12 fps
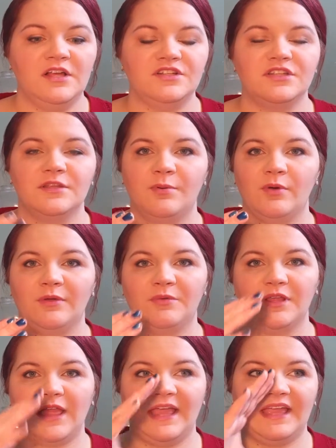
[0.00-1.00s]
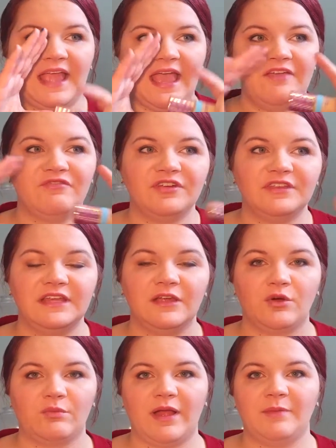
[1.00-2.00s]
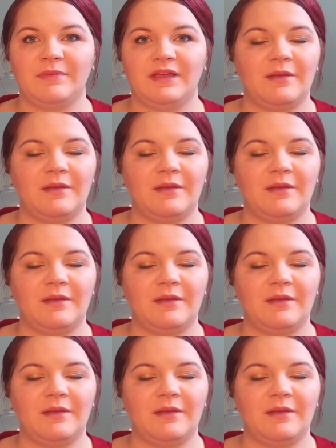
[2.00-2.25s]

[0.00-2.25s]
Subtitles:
To the point where like everything around my...